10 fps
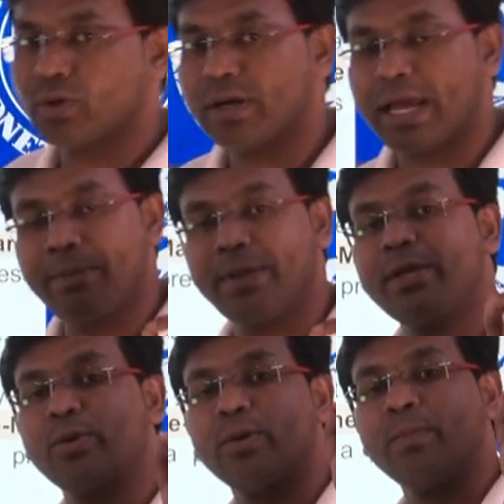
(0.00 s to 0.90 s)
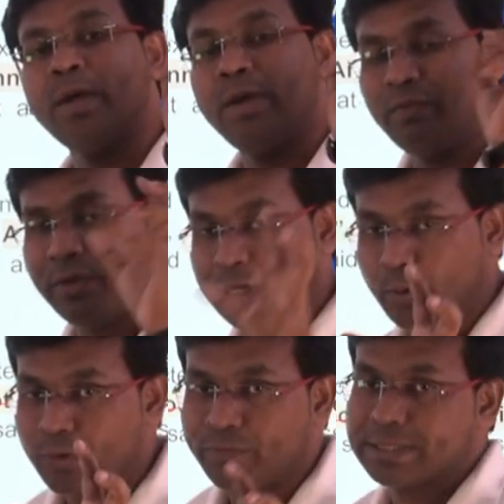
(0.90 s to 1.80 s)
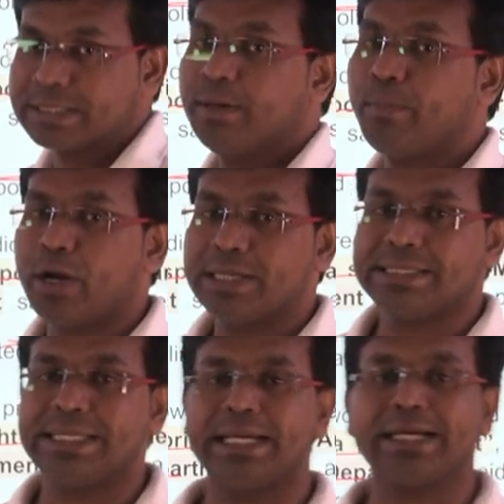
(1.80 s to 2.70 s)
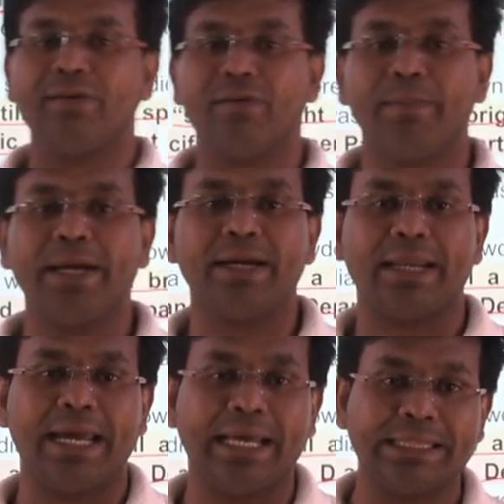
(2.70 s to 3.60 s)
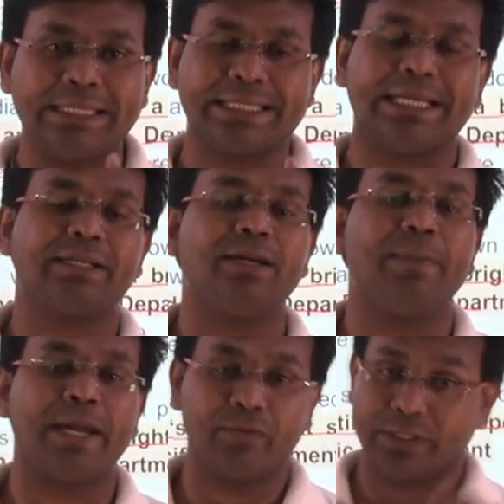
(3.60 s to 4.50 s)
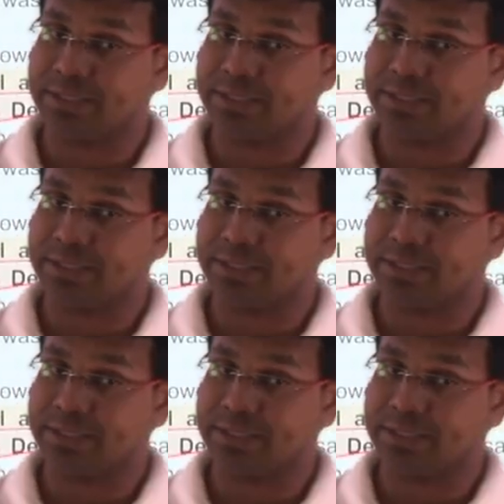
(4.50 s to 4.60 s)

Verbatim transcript: on having, you know, very good fiscal policy, and government and the central bank, which